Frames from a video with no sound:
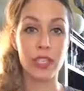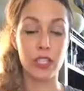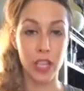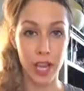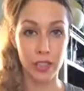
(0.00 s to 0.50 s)
a
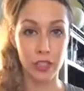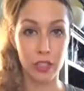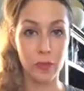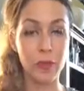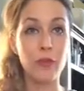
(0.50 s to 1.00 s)
challenge
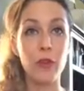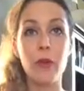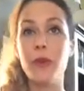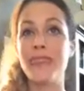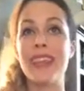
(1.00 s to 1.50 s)
group, before
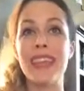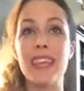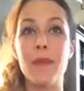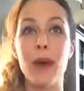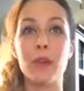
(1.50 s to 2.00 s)
you even
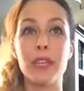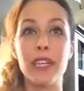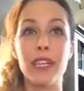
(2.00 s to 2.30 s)
think about